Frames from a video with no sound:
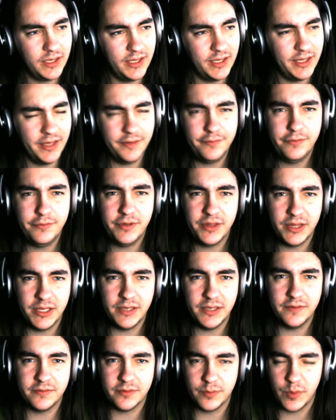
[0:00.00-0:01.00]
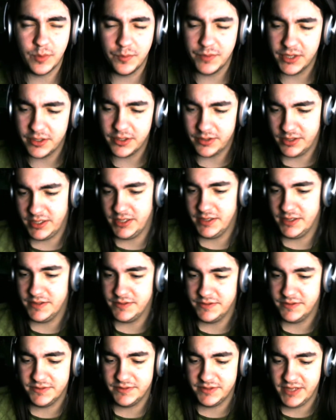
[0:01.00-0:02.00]
Everything from America
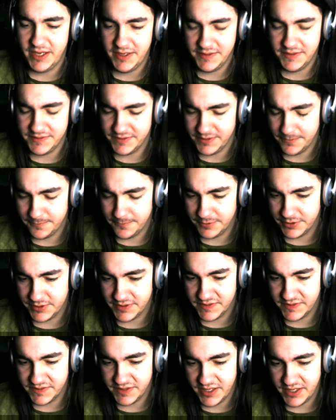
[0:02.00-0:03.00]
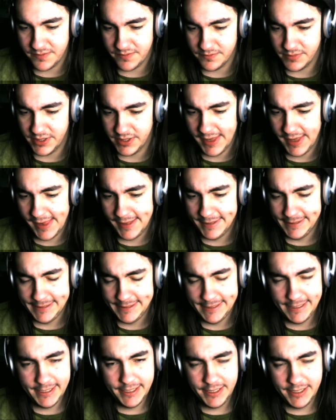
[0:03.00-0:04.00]
just tastes somewhat the same.
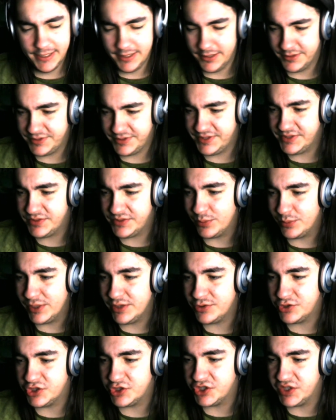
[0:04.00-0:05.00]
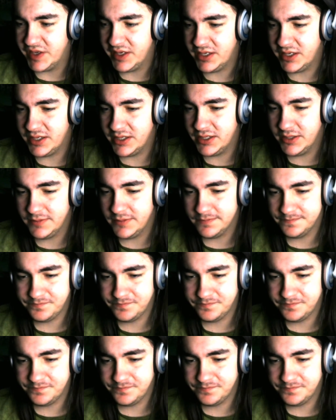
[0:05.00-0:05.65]
There's this weird shit in it.